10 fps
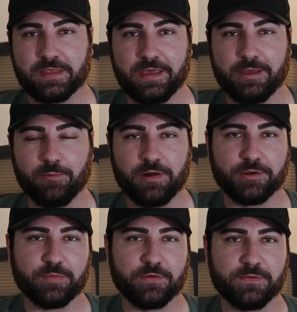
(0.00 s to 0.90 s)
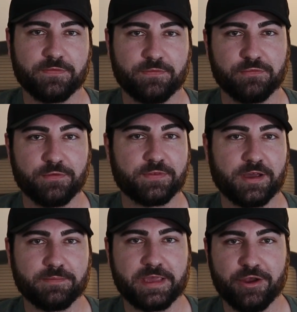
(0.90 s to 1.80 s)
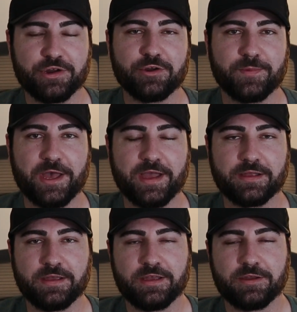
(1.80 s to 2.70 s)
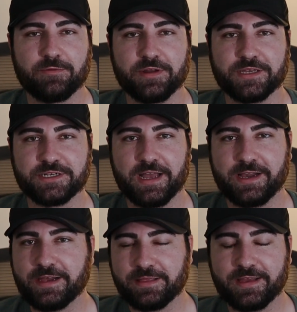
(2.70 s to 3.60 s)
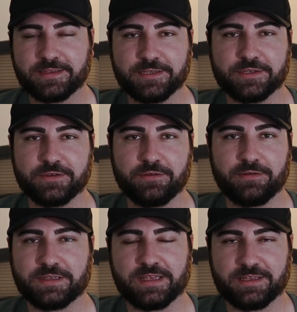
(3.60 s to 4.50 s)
a waterproof rooftop carrier bag, which I didn't like to do.